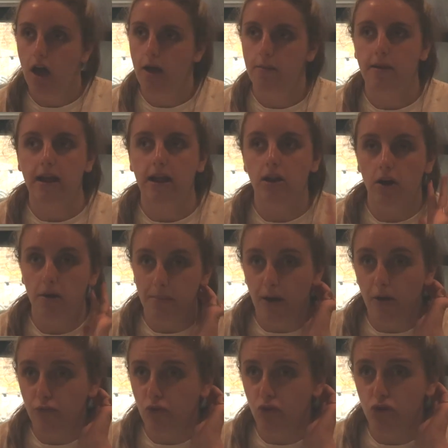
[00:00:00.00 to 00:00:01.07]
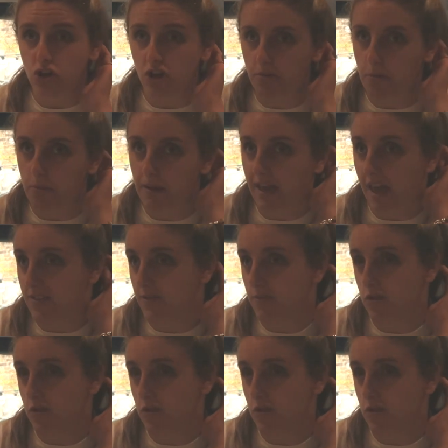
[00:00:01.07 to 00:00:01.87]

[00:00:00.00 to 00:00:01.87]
I mean, of course you could probably get